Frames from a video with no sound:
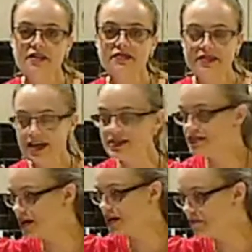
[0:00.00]
that's
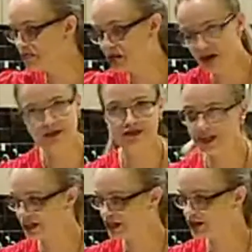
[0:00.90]

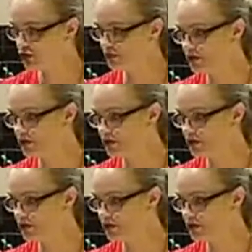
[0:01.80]
perfectly normal,